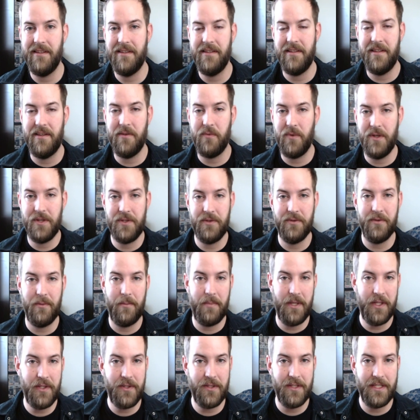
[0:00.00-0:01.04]
the original
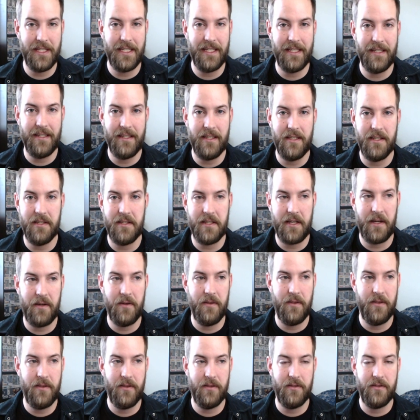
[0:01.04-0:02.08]
building is how
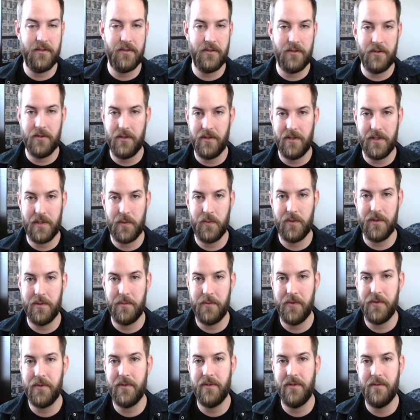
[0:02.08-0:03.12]
the circus was
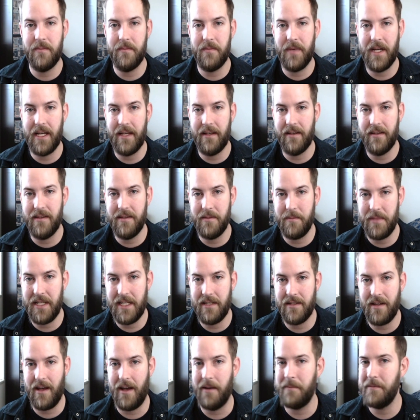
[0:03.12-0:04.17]
born by the
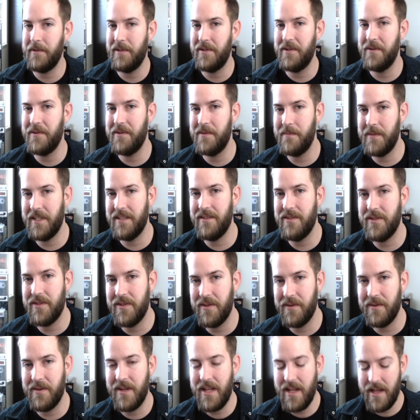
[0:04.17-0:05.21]
Big Top, you know what I mean?
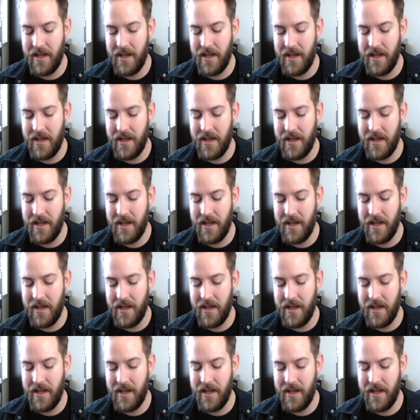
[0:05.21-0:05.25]
So